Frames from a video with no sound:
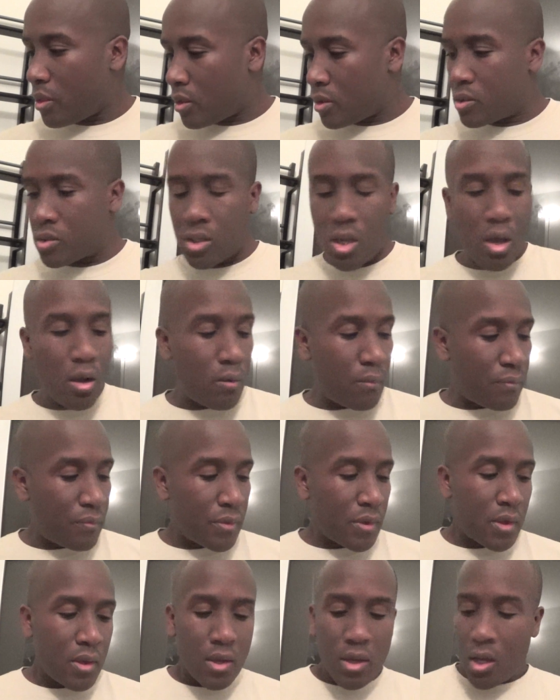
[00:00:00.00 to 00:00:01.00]
So,
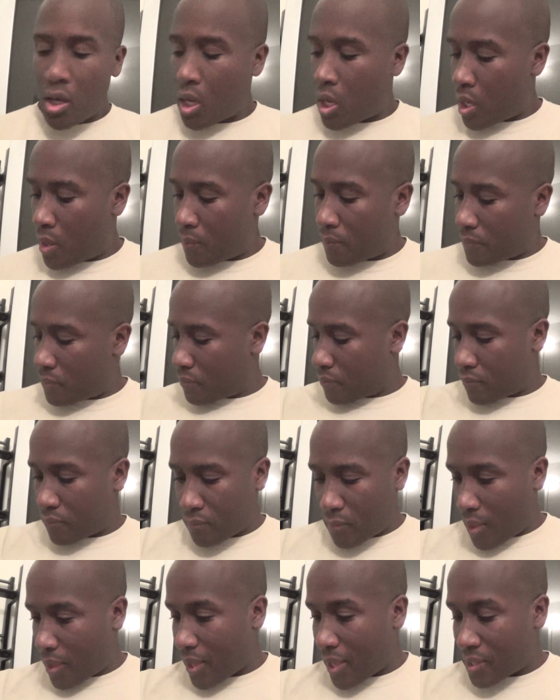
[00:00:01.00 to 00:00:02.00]

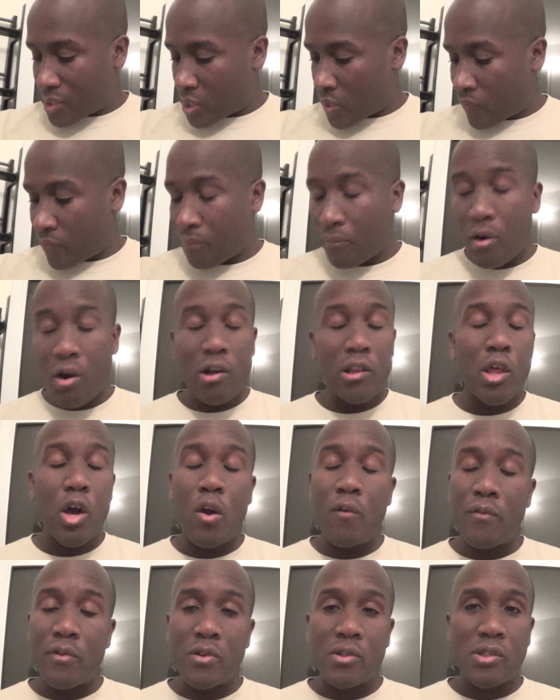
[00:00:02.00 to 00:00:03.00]
I got stuff from all
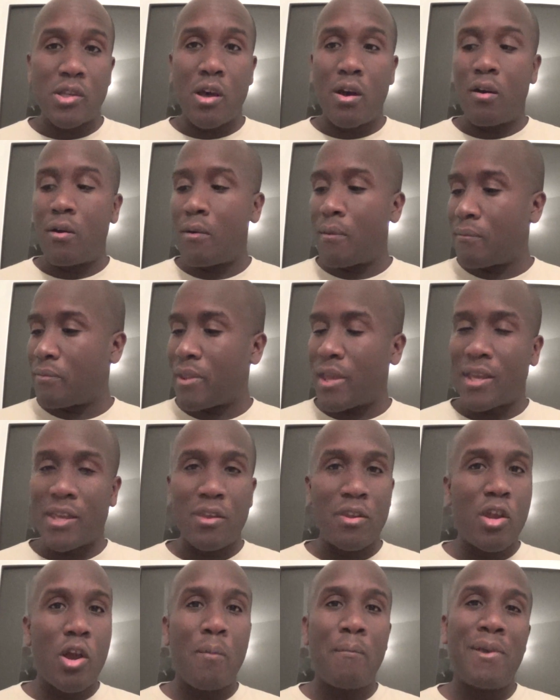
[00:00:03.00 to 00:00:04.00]
over, so, like,
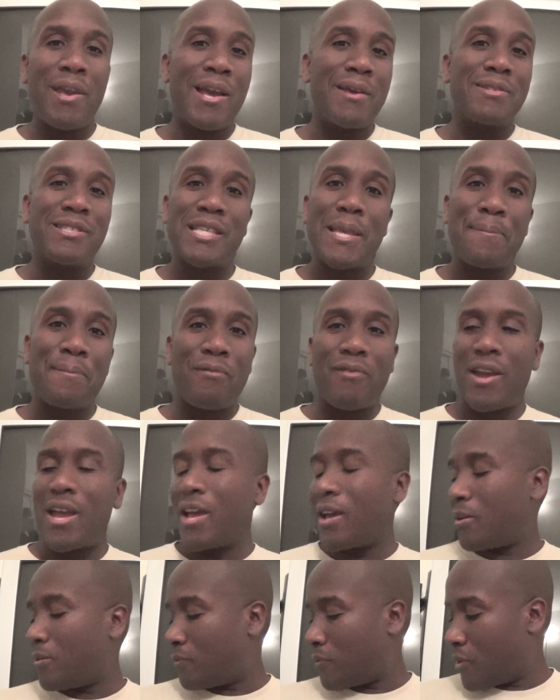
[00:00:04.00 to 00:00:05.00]
you know me, I'll skip
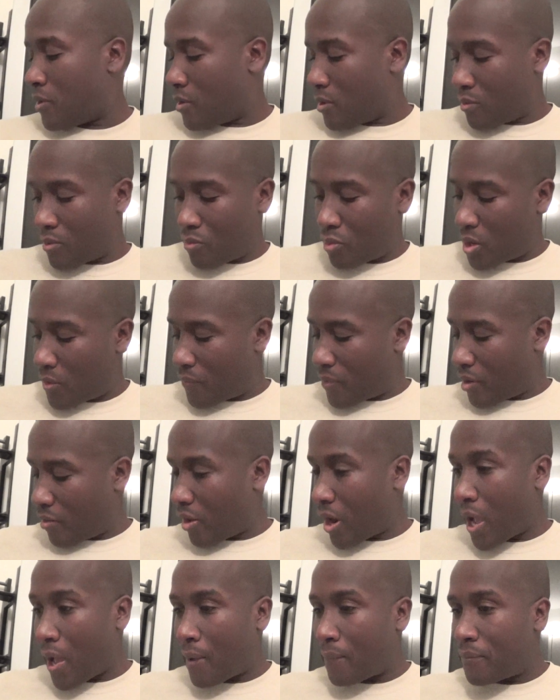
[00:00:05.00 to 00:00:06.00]
around. Whatever I
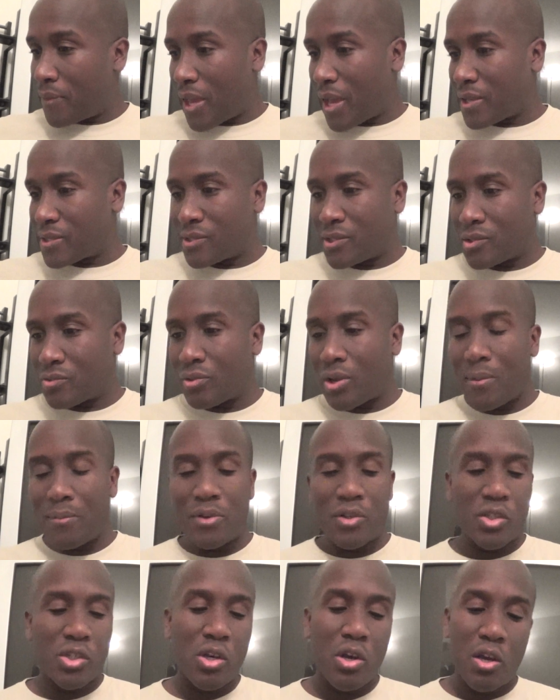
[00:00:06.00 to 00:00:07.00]
grab next is what I'm
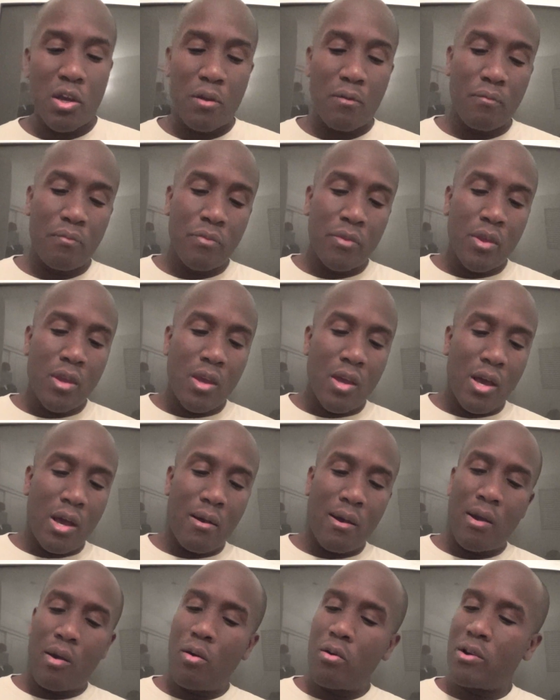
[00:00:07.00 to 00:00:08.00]
going to show you.
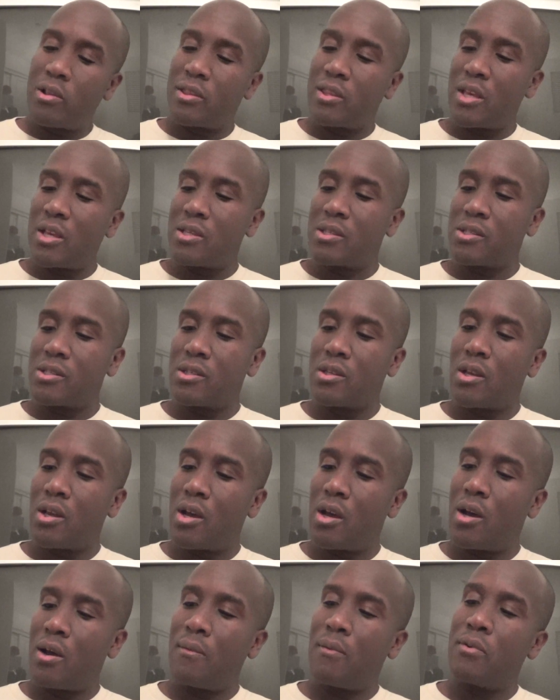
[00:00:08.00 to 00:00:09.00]
I ordered this.
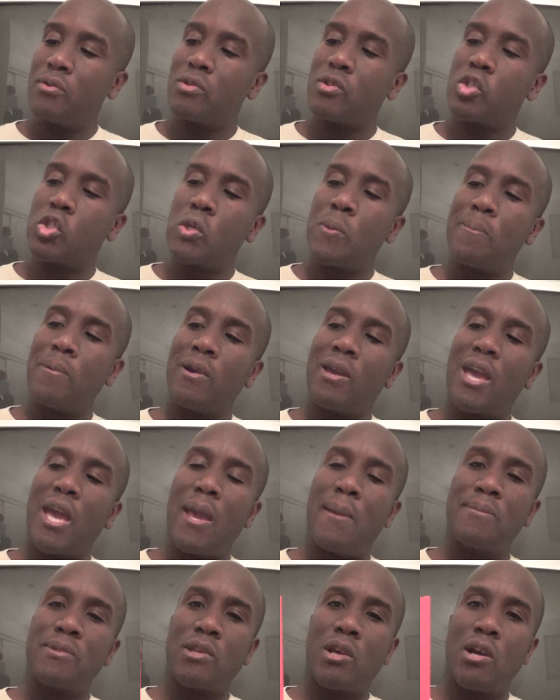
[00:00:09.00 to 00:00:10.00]
It was a Super
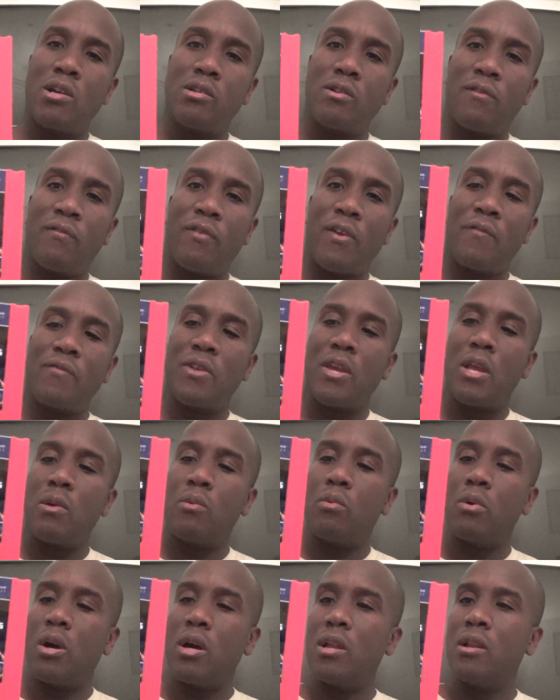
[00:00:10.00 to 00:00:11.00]
Games 150 in
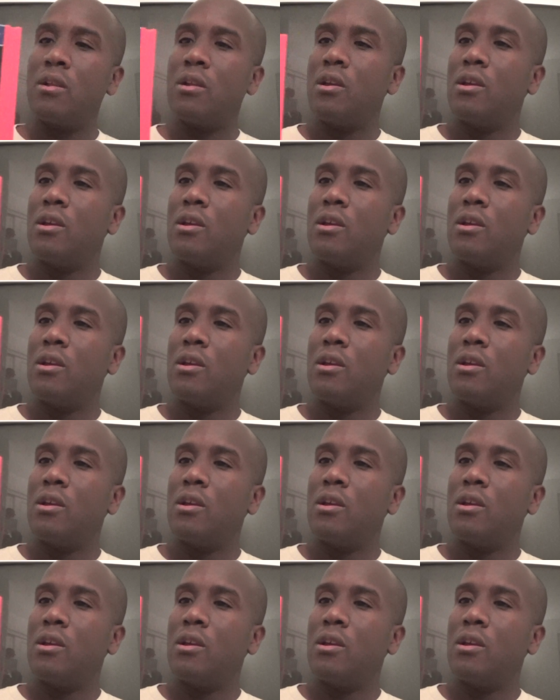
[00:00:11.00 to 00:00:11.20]
one.